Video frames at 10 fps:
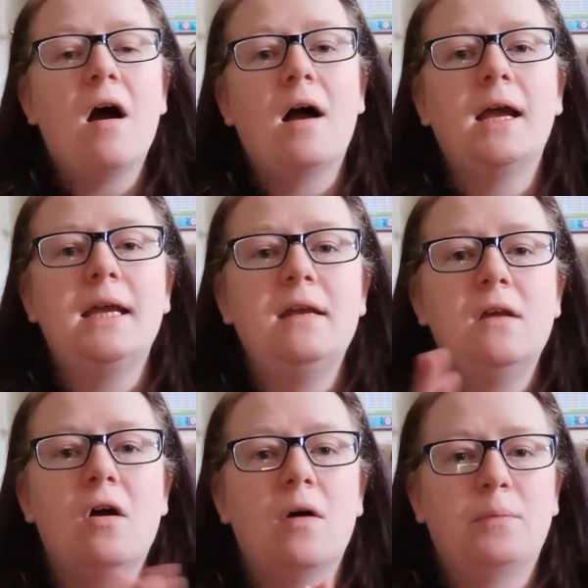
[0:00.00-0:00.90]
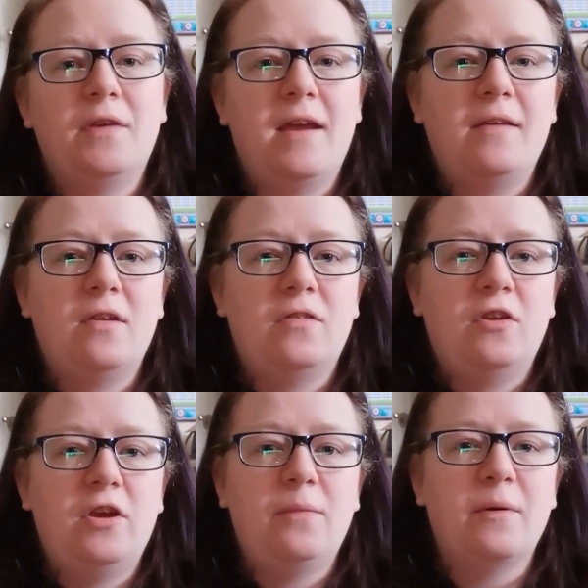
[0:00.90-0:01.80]
I opted
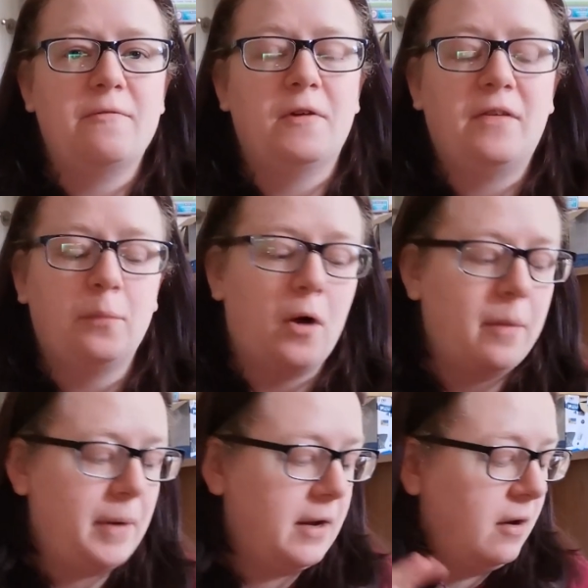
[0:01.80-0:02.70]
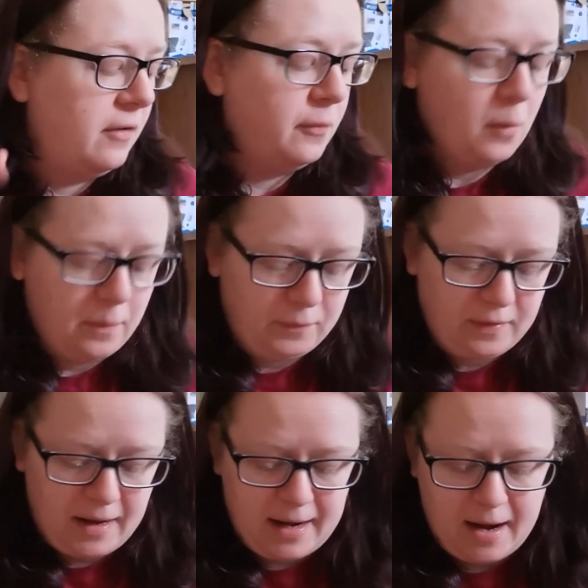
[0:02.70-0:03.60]
to use my free swap, and I
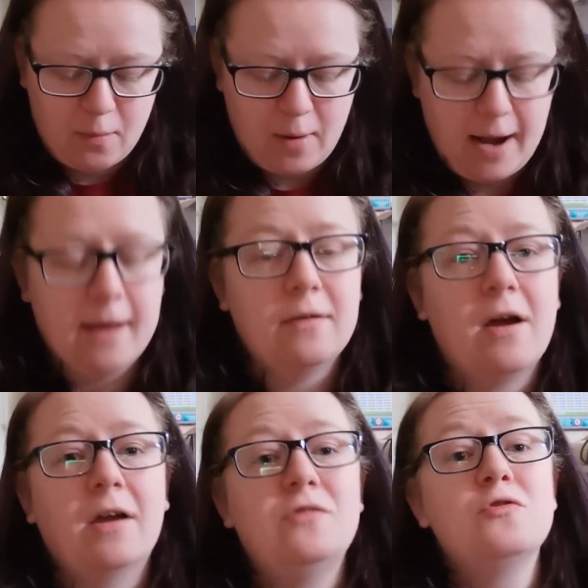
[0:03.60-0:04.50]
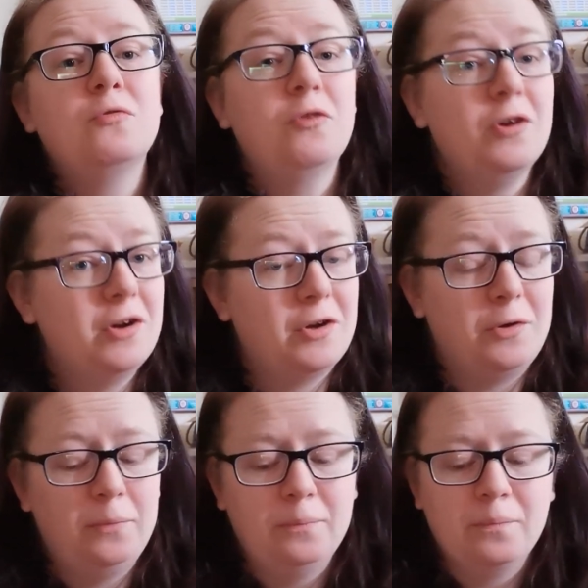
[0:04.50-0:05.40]
swapped that out, and I
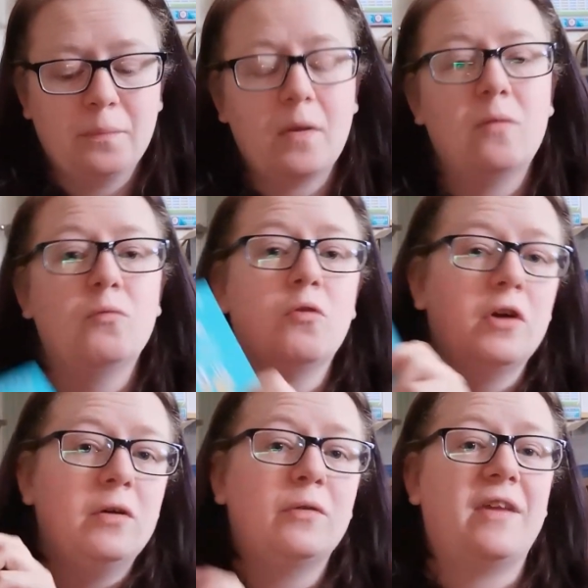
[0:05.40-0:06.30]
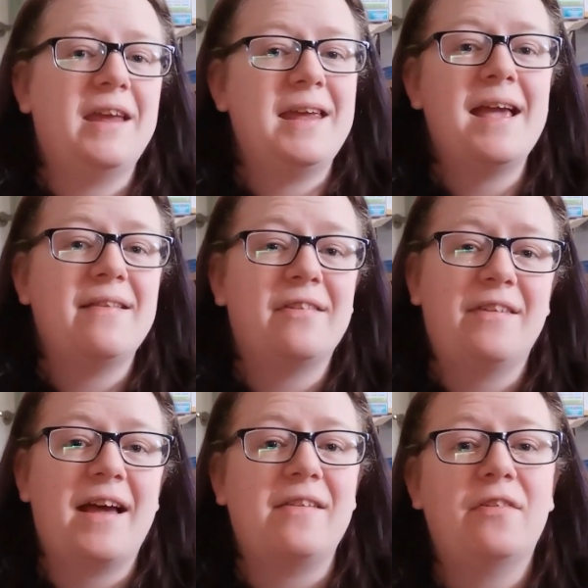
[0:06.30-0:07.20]
drew Royalty
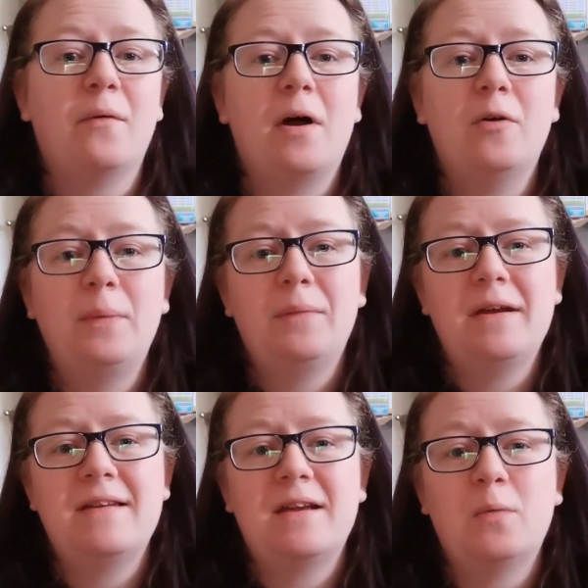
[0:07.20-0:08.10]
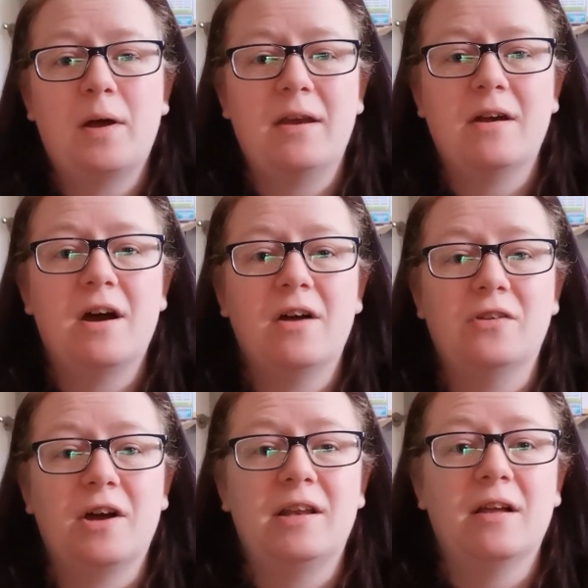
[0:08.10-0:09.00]
instead. So I will be reading Gwen and Art Are
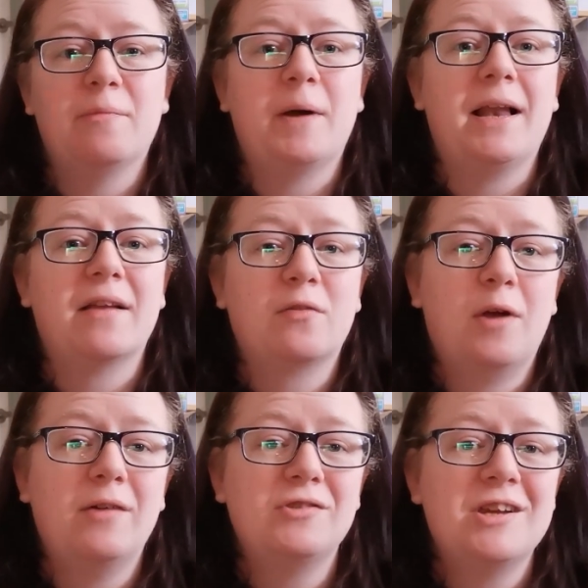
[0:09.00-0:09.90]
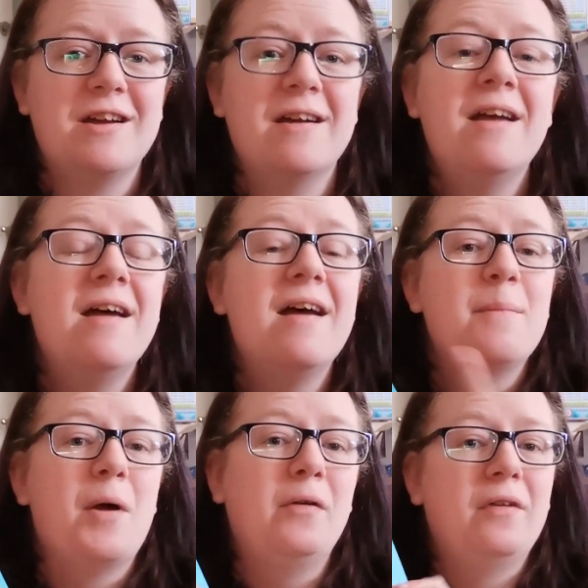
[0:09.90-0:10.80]
Not in Love by Lex Croucher.
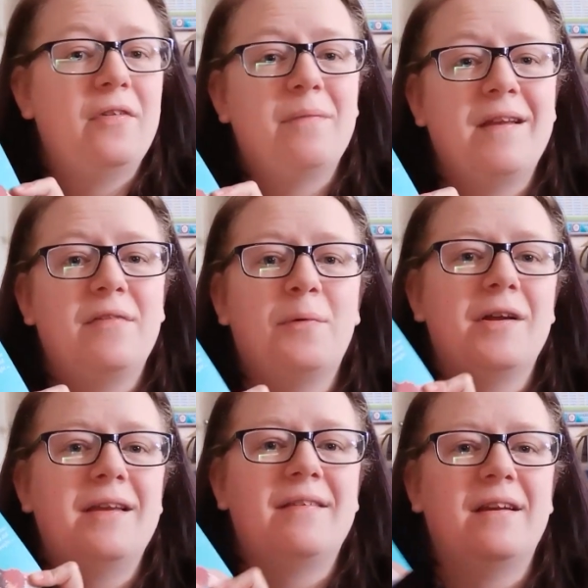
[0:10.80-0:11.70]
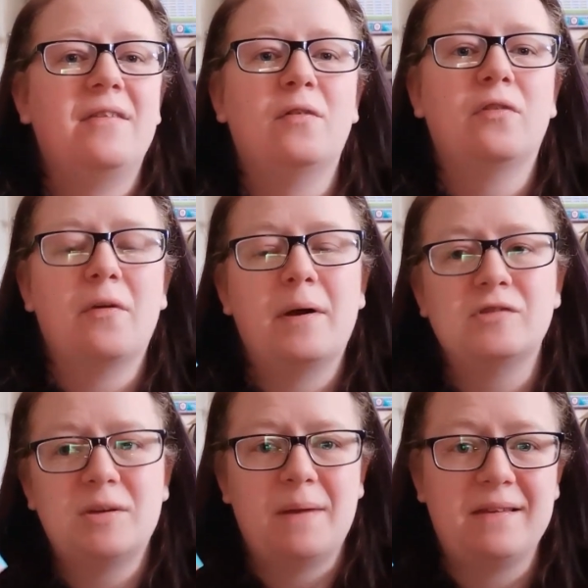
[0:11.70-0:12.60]
Bonus of this one is that it's also
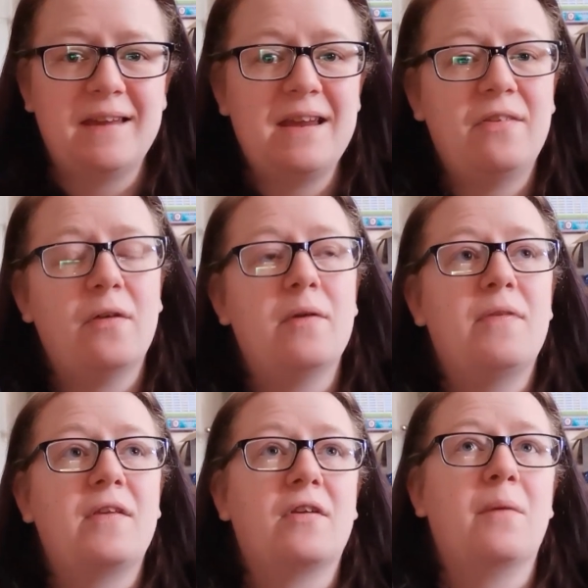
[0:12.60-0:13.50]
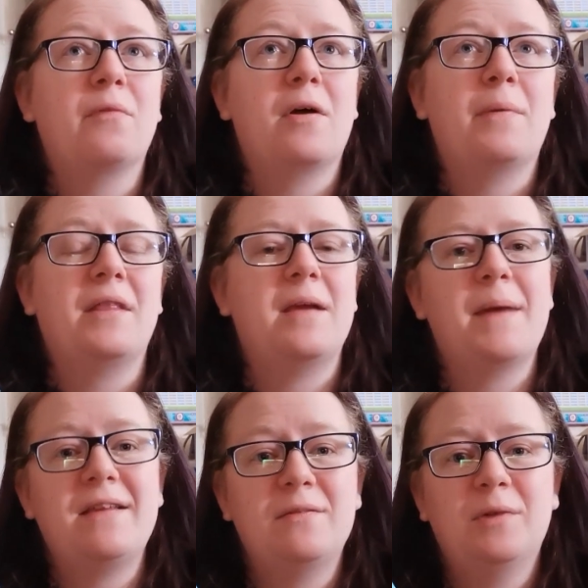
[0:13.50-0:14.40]
LGBT, so if this comes up in the
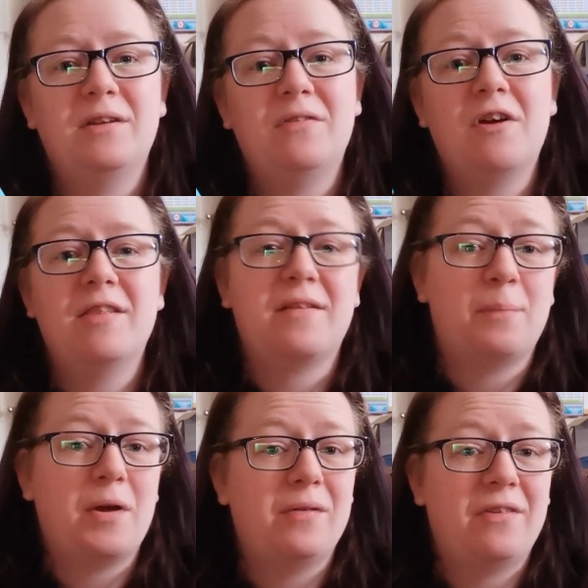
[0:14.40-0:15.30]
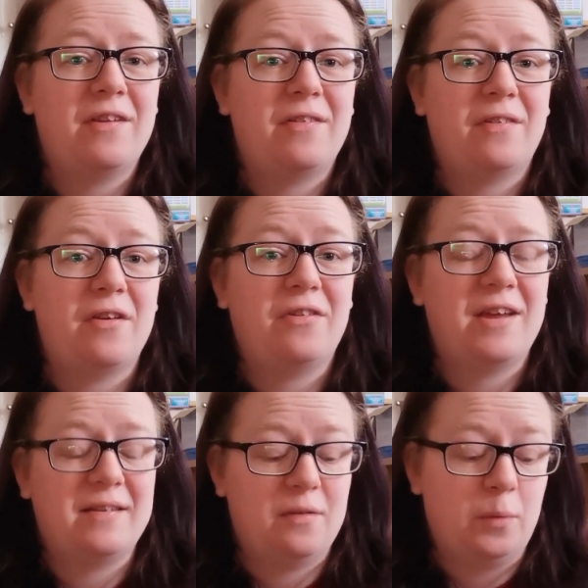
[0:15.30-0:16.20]
Amazing Readathon, there's bonuses
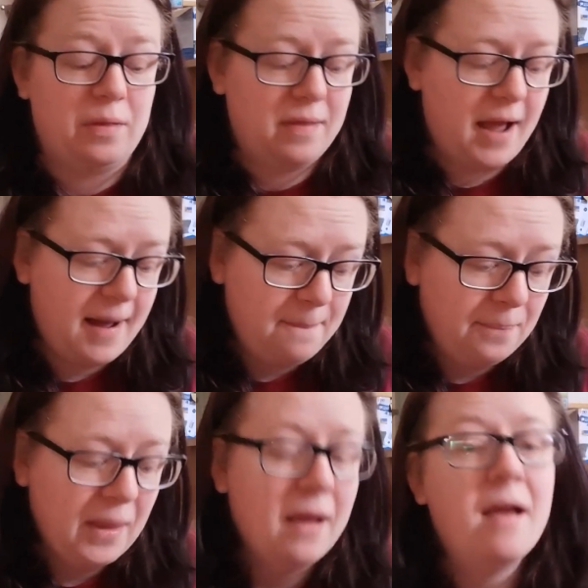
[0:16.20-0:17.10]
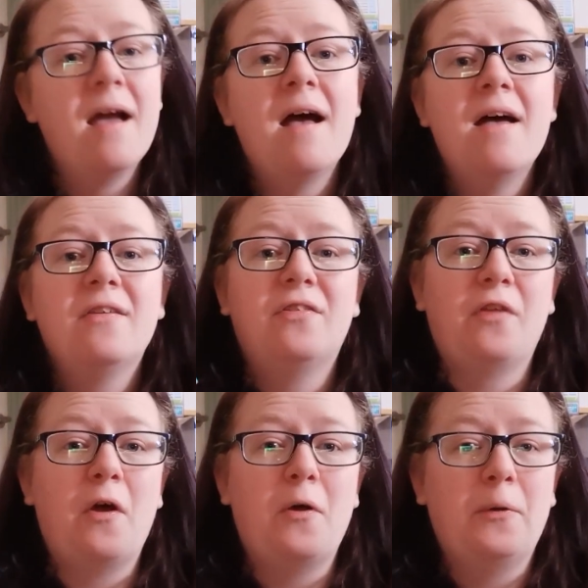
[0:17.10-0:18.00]
associated with that.
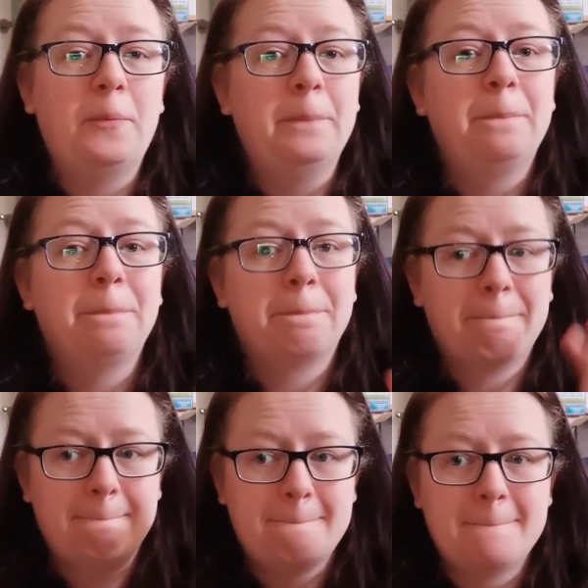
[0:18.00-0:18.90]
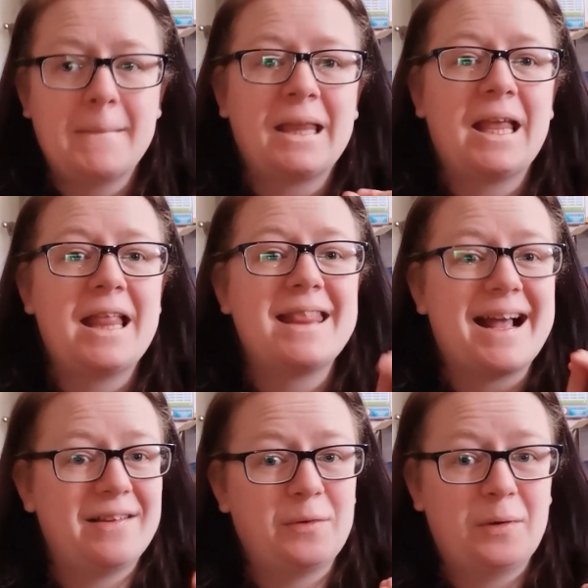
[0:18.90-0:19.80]
So
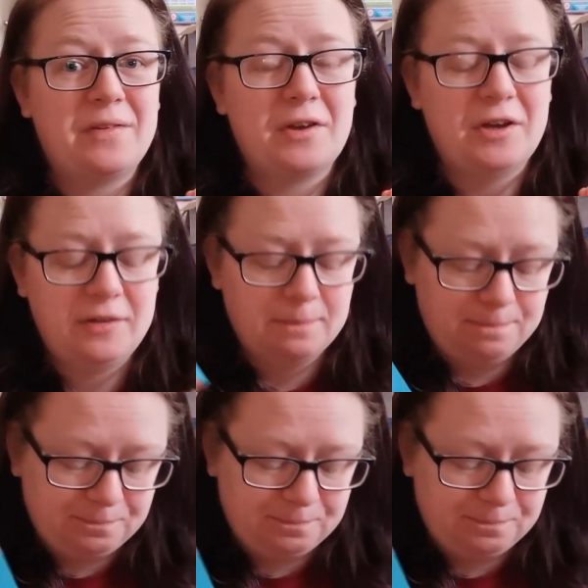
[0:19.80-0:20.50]
that's always good.